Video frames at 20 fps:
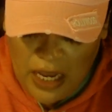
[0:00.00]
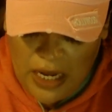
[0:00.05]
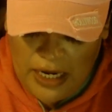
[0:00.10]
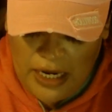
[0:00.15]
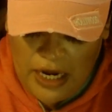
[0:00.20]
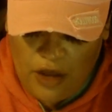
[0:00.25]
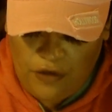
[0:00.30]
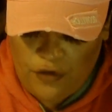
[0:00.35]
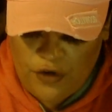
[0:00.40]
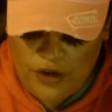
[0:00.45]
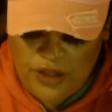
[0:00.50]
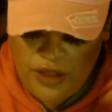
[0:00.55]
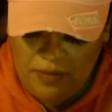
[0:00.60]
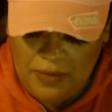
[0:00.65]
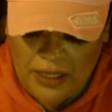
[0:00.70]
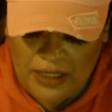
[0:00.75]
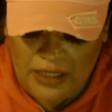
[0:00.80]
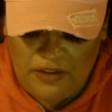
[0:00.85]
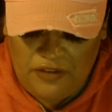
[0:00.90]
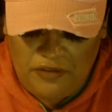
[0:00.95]
Now for the
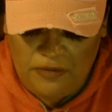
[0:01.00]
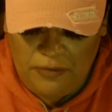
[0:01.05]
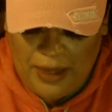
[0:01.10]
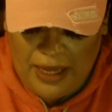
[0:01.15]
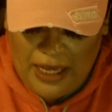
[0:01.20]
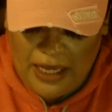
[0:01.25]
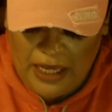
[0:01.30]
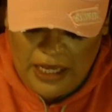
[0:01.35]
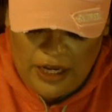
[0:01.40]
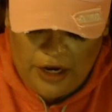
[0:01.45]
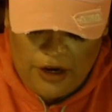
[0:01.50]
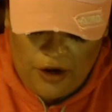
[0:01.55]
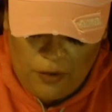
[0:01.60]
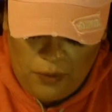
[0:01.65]
month of May here,